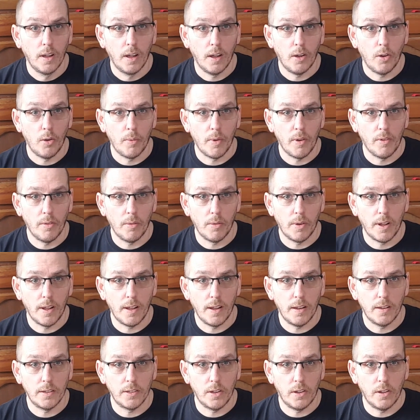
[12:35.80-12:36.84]
Hope everybody
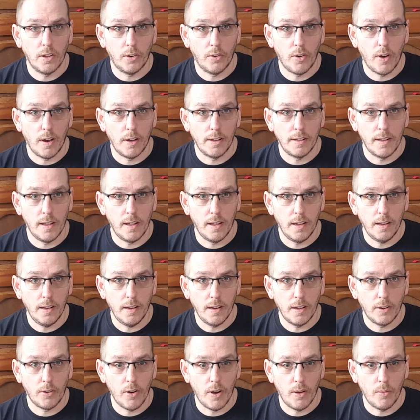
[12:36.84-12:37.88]
has a great day and
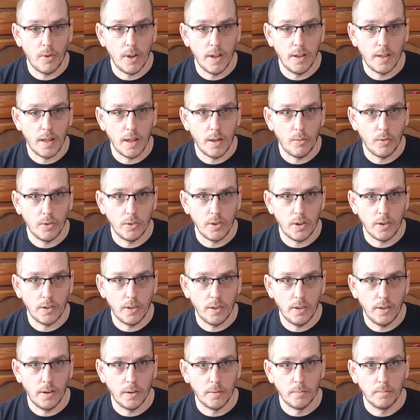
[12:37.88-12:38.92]
a great week, and we'll talk to you
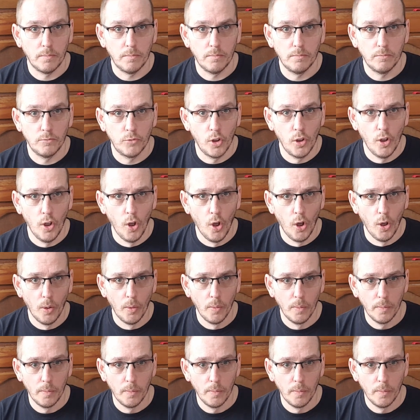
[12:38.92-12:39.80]
later. See you!